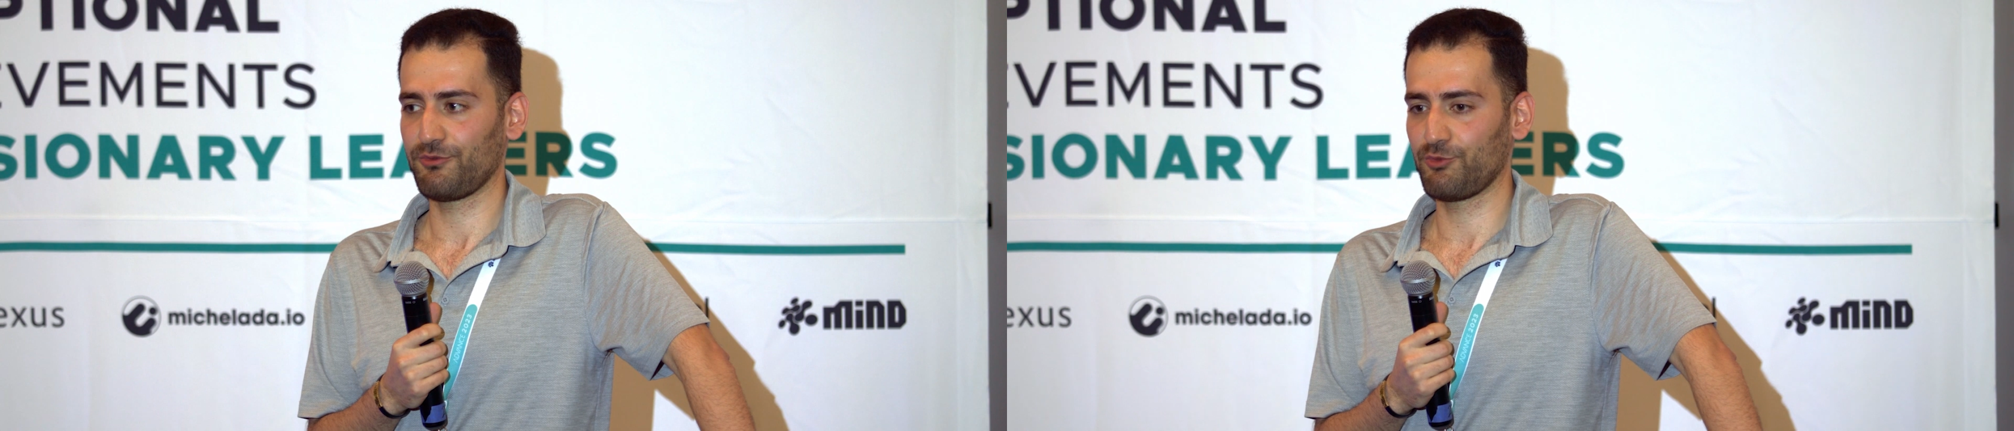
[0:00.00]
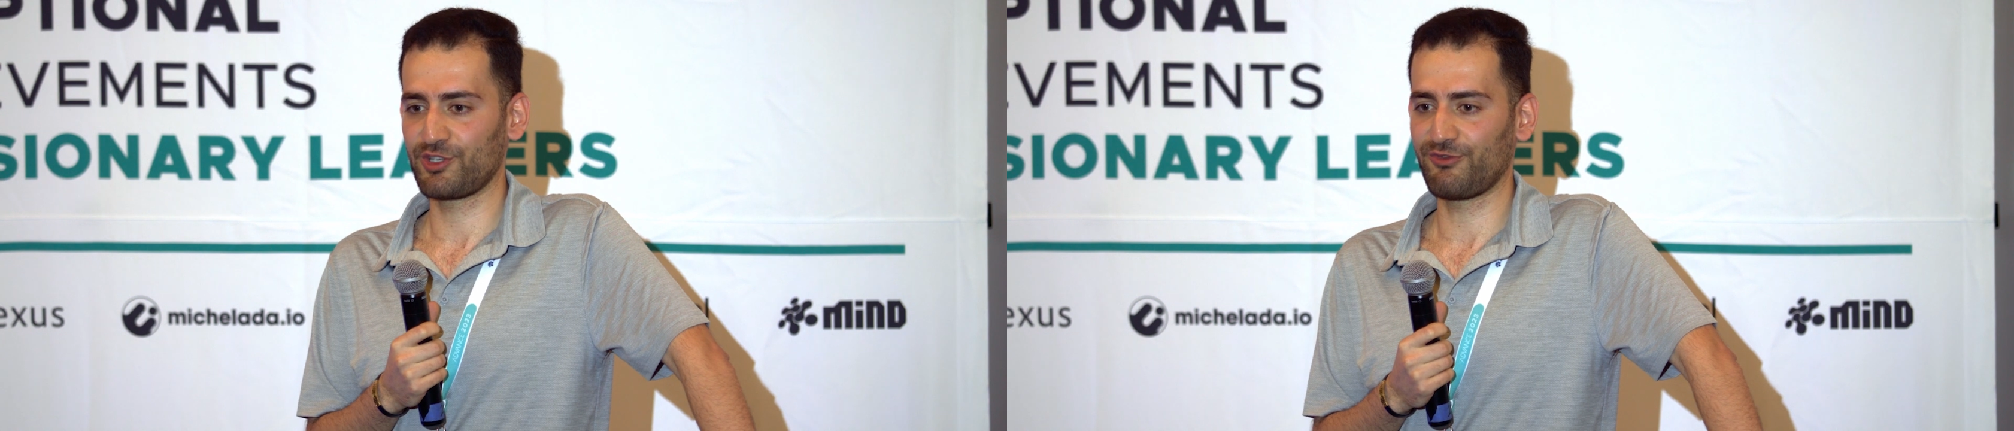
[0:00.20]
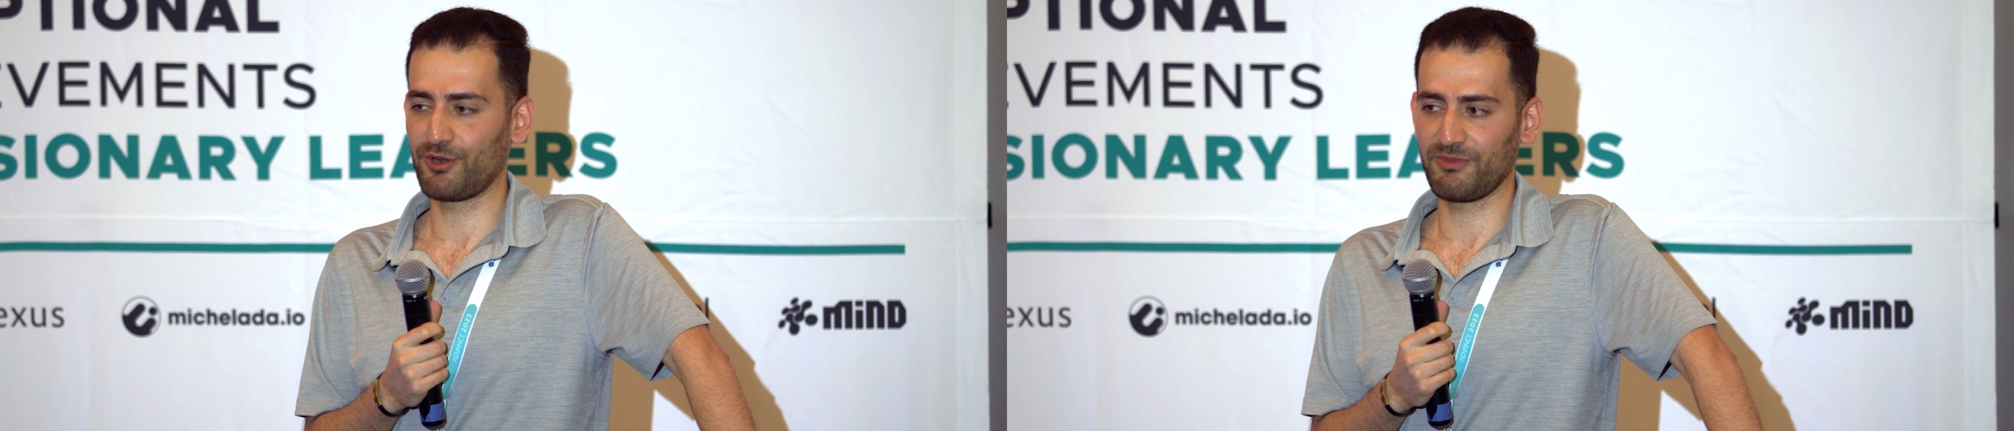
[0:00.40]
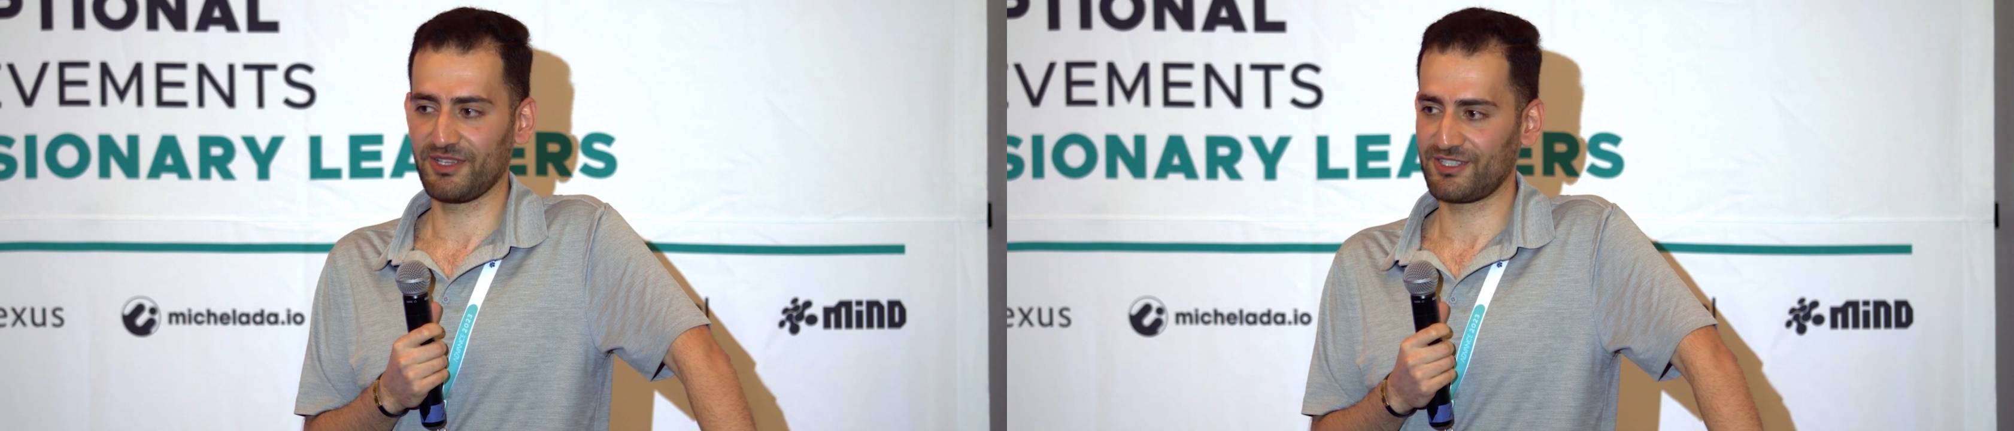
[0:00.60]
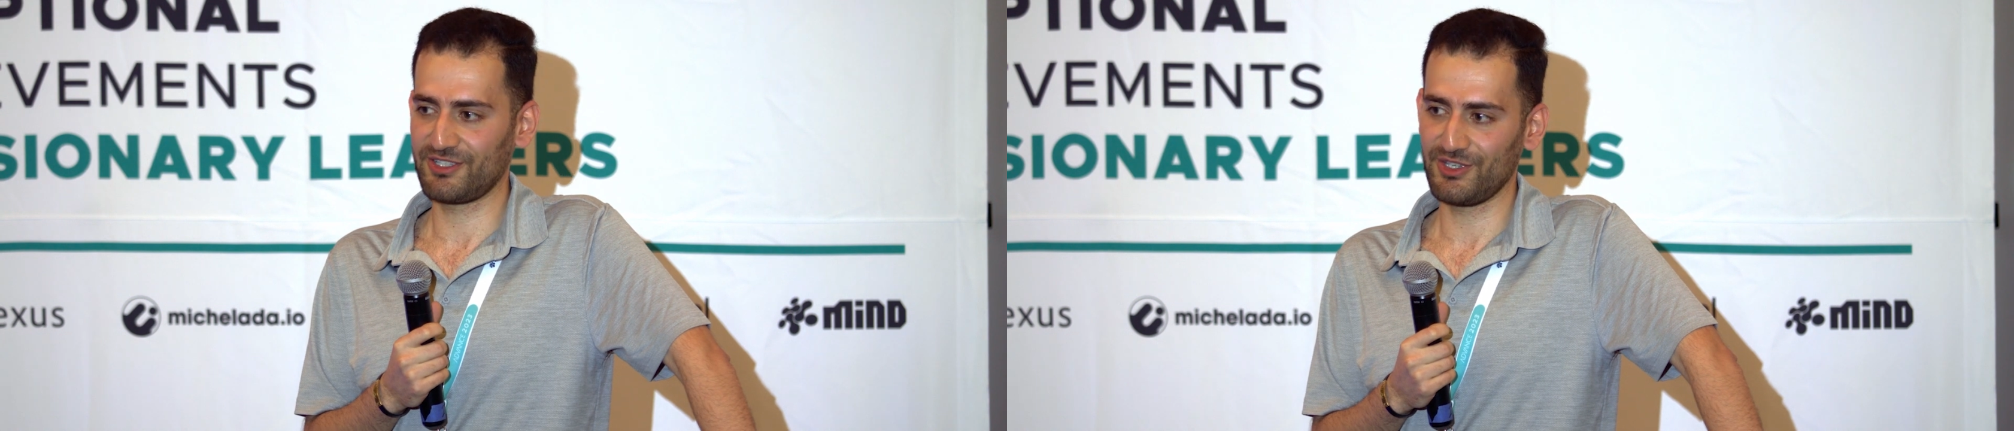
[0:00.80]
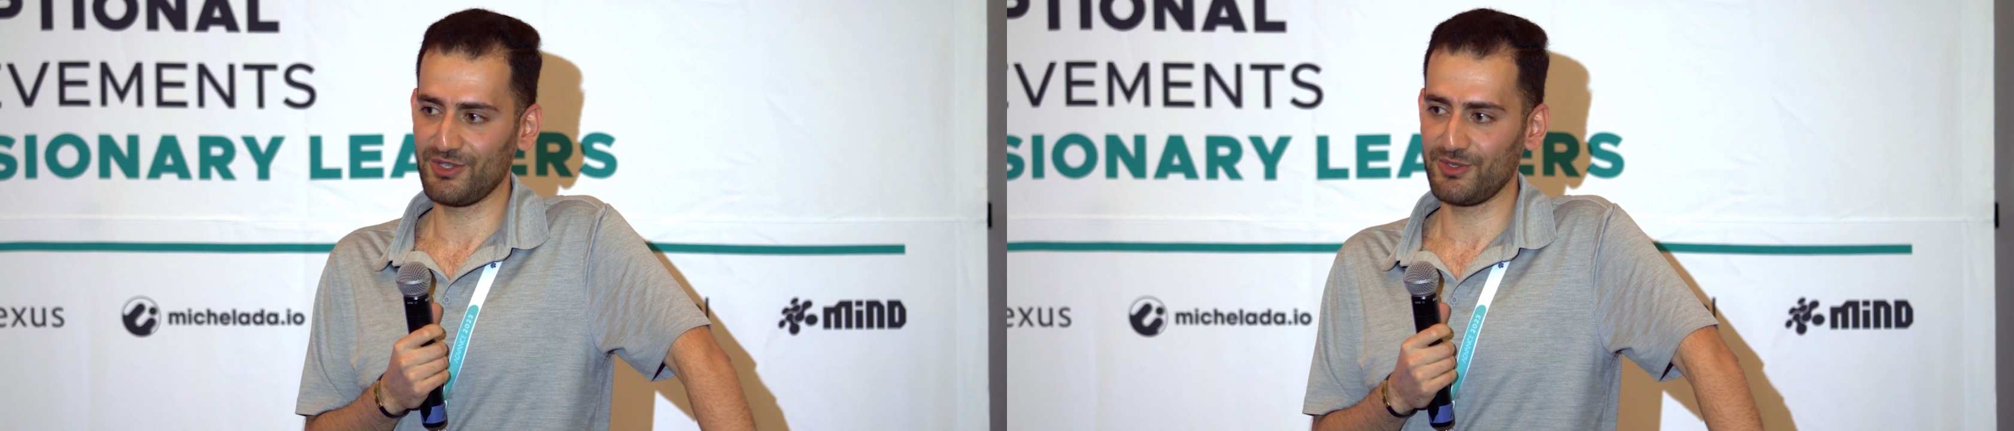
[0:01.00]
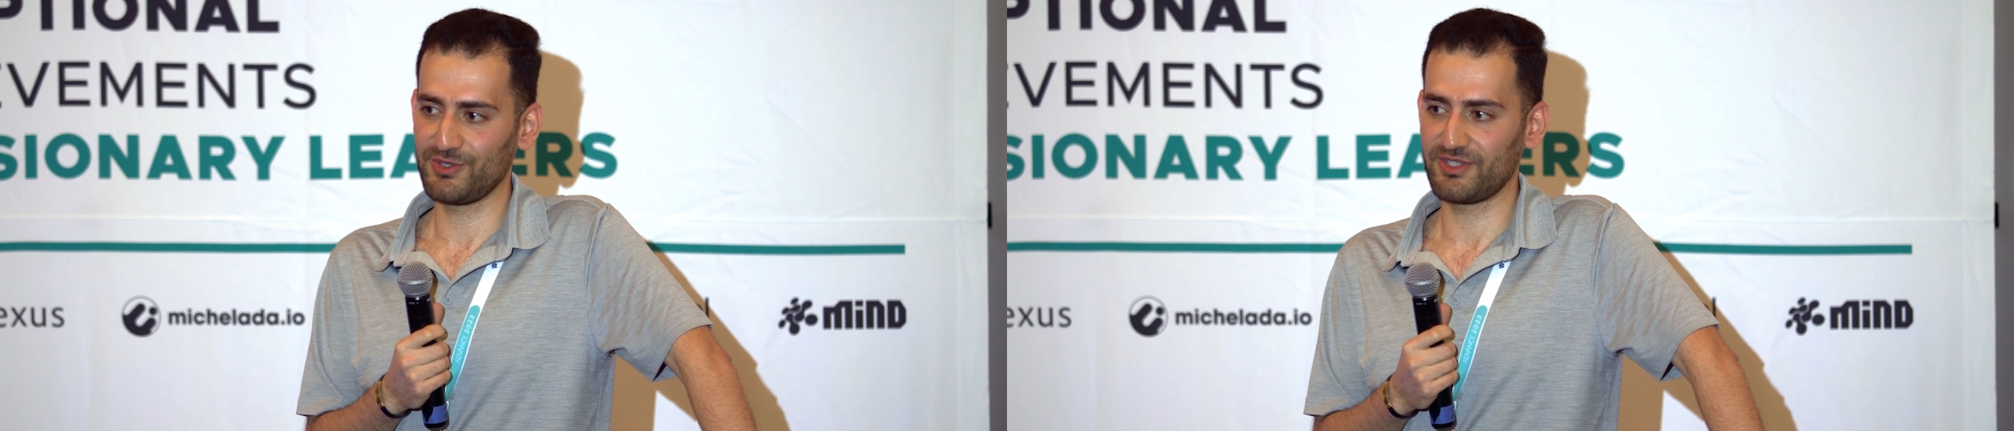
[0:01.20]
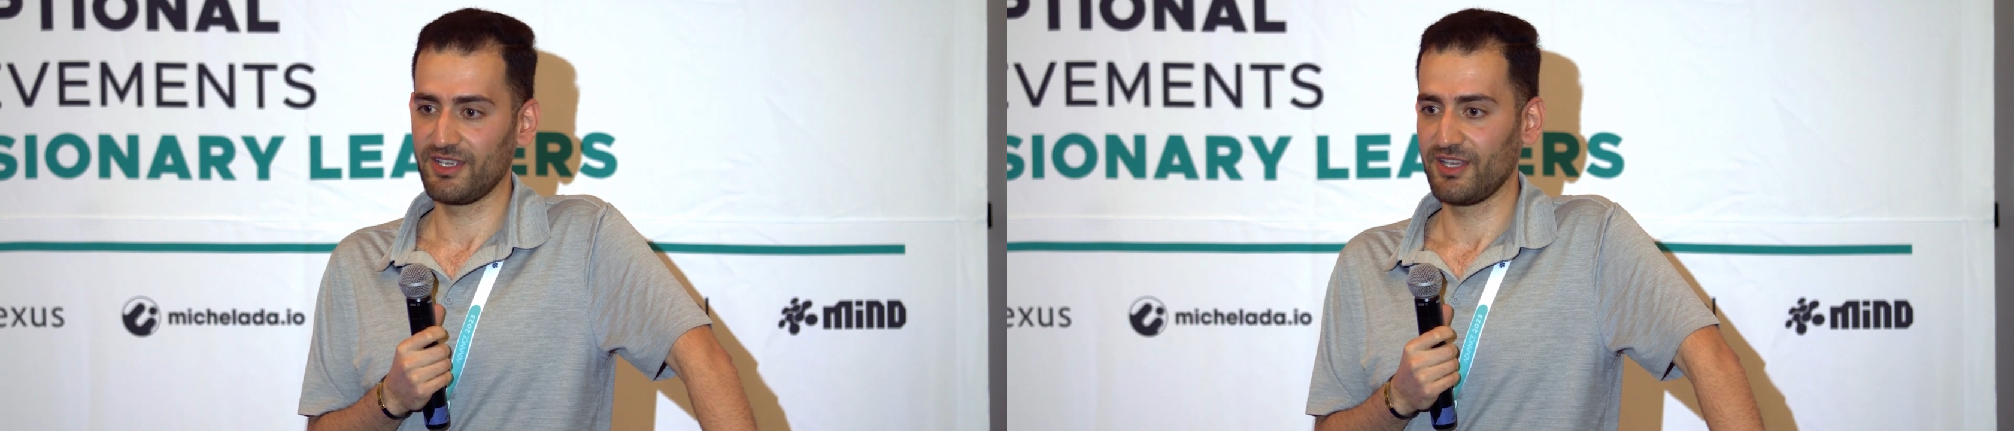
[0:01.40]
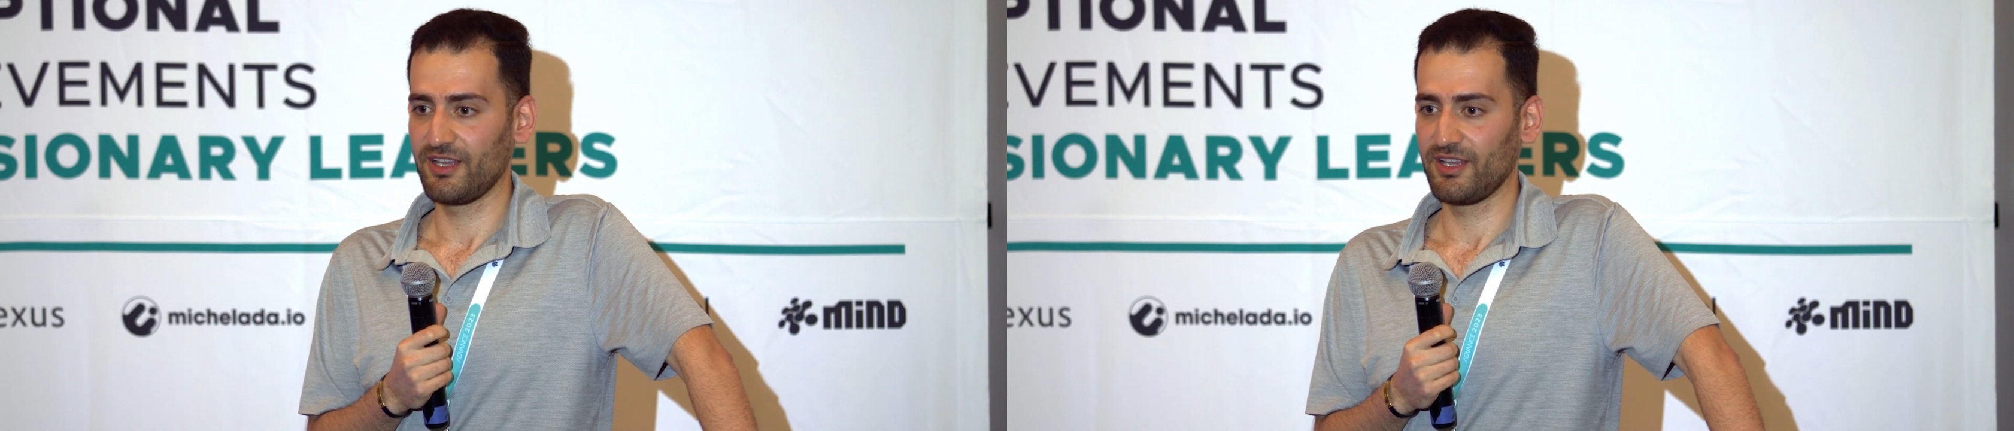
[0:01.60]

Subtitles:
which formulas to use.